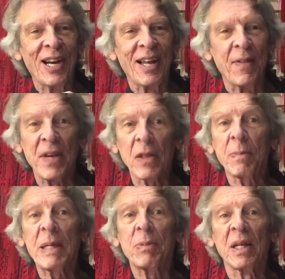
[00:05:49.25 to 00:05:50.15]
The other
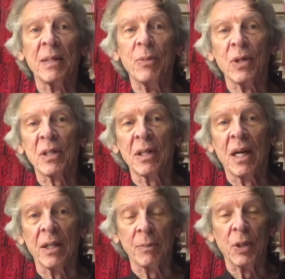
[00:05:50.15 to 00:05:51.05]
people on the
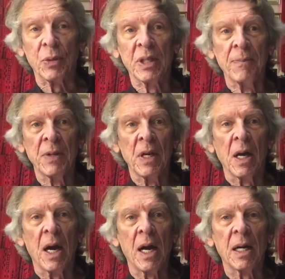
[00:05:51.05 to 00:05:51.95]
boat
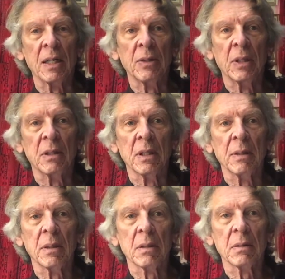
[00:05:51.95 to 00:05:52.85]
are
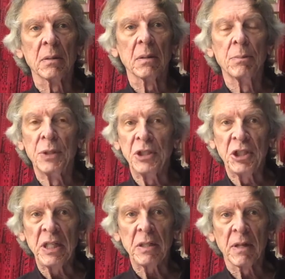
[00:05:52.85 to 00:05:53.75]

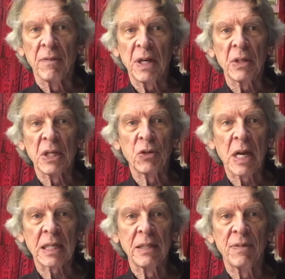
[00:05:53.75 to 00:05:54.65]
Brigitte, a very
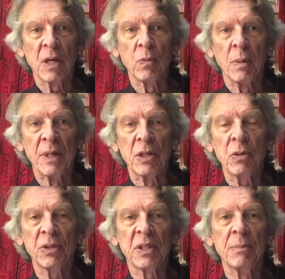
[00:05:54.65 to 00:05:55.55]
attractive young woman
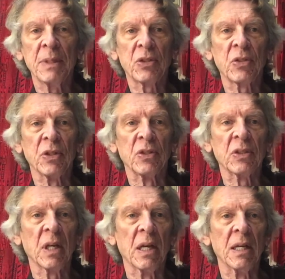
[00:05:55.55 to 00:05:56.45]
who is the
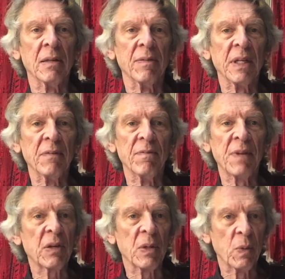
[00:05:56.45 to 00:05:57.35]
mistress of a
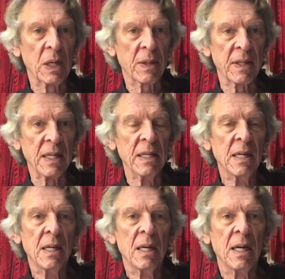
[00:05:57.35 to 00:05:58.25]
very wealthy
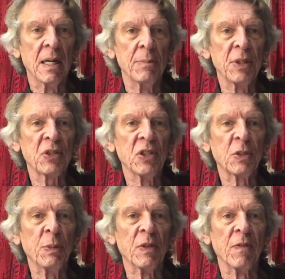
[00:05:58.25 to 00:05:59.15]

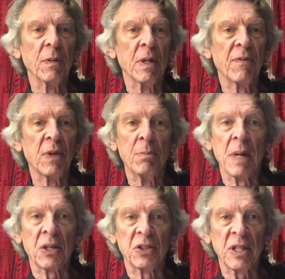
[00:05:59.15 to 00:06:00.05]
businessman from
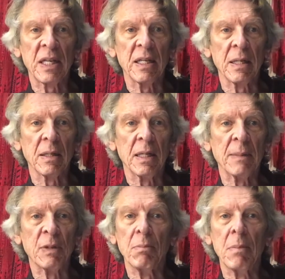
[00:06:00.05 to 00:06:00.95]
Marseille
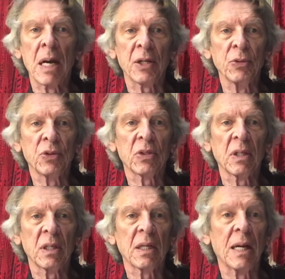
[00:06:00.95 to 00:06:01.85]
named Marius
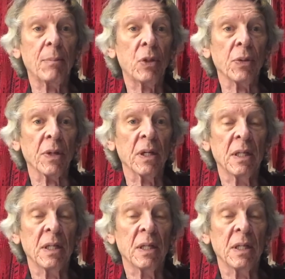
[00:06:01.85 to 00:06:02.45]
Carbone,